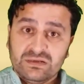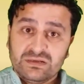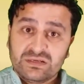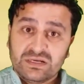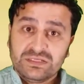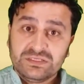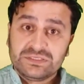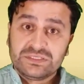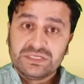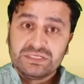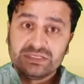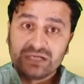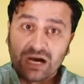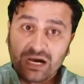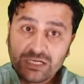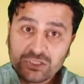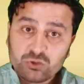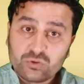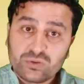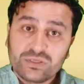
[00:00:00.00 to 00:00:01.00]
contained
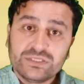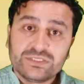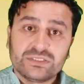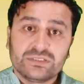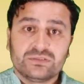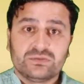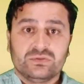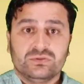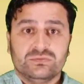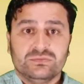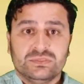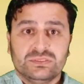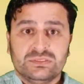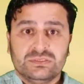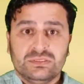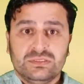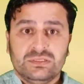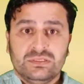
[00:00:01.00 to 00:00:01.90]
isolation rooms,